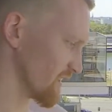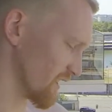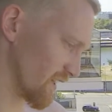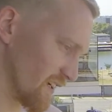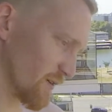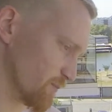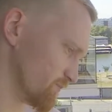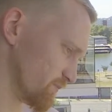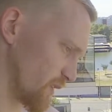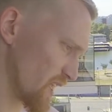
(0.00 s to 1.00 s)

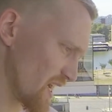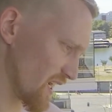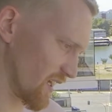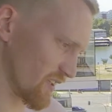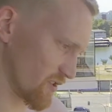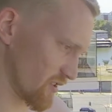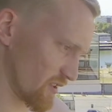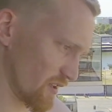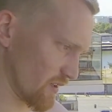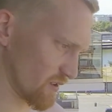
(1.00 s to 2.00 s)
But yeah,
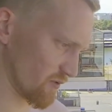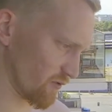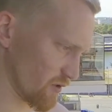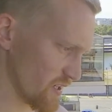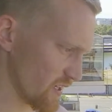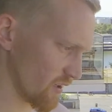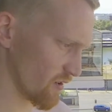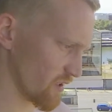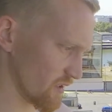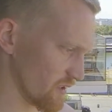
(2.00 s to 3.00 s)
it's free here.
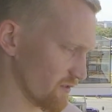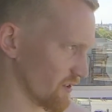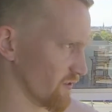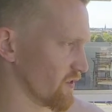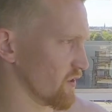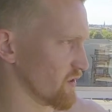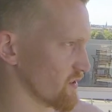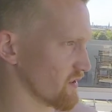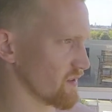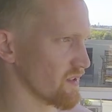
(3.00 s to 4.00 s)
It definitely
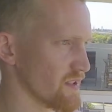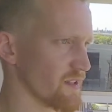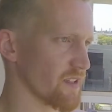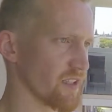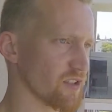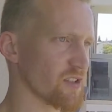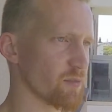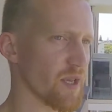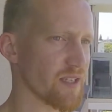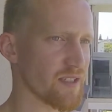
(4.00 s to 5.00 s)
feels just the
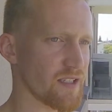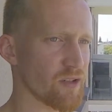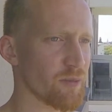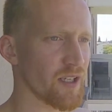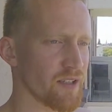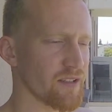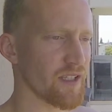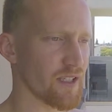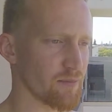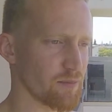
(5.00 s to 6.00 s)
basic human,
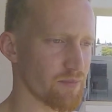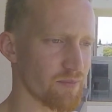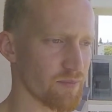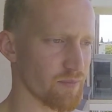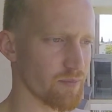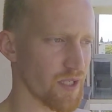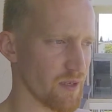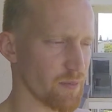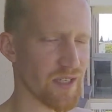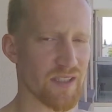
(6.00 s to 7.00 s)
being a
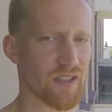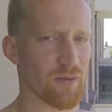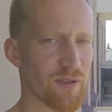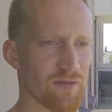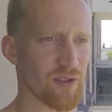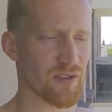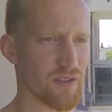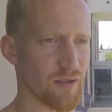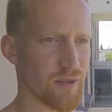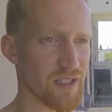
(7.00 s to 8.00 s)
basic human feels a
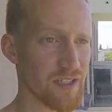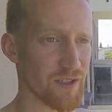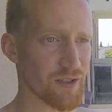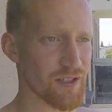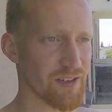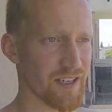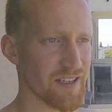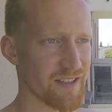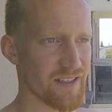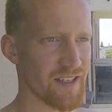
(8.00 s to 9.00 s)
little bit easier here, I guess.